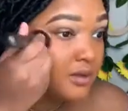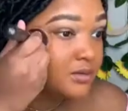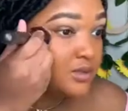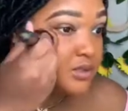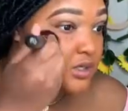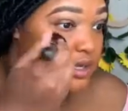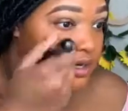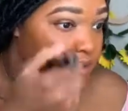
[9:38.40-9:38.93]

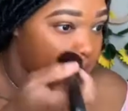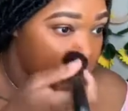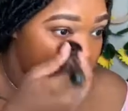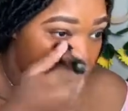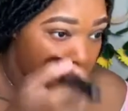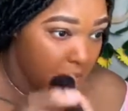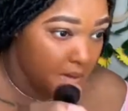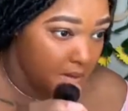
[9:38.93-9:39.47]
Try to
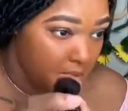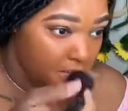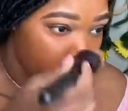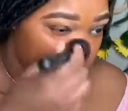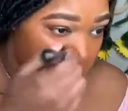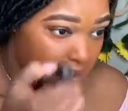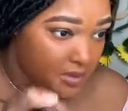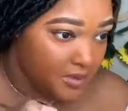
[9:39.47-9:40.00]

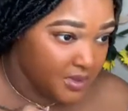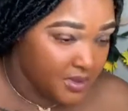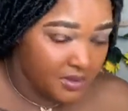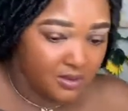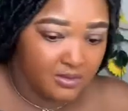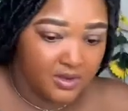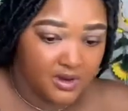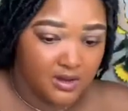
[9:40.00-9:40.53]
pick up a
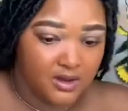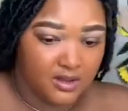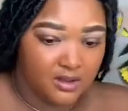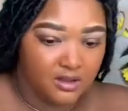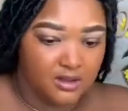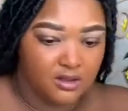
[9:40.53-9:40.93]
little bit of that.